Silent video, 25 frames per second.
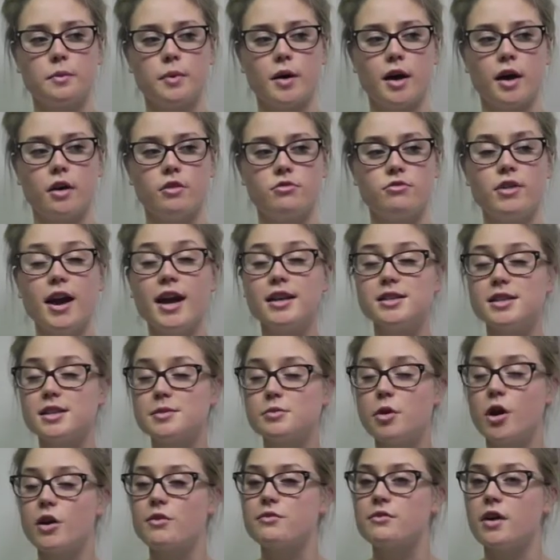but raise its
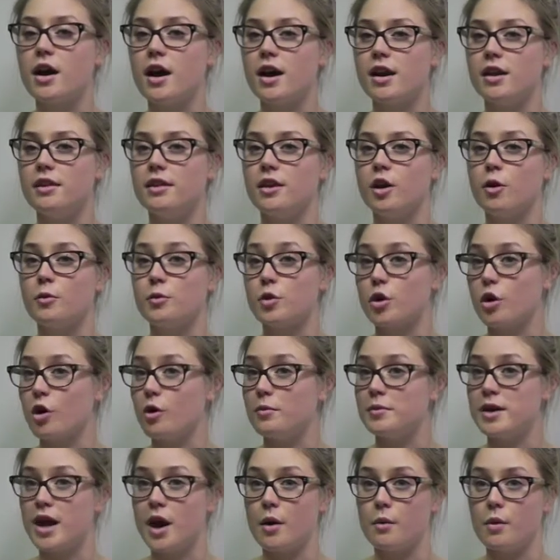profile in the
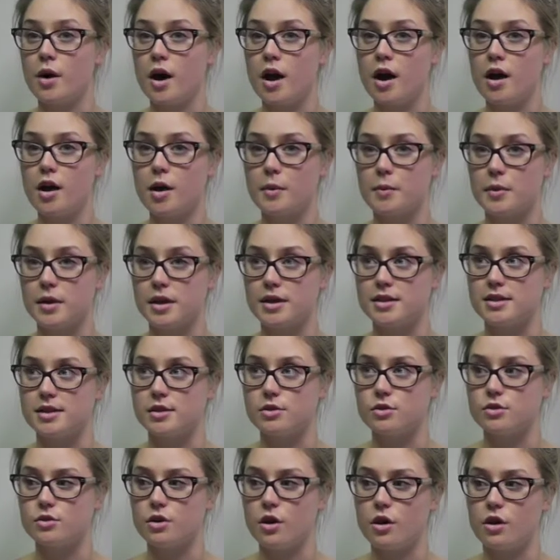Omnicom network, because
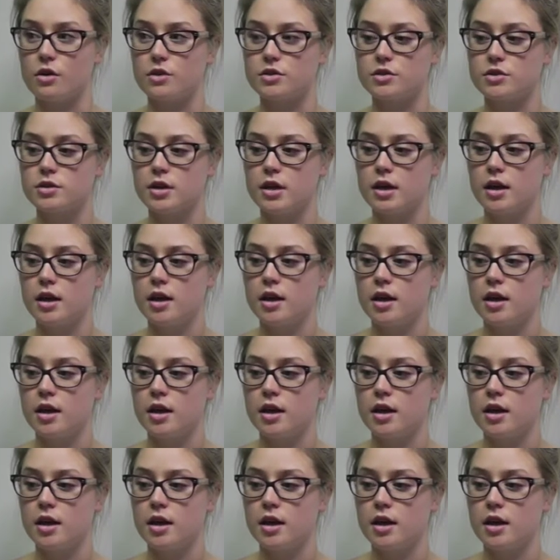it's not,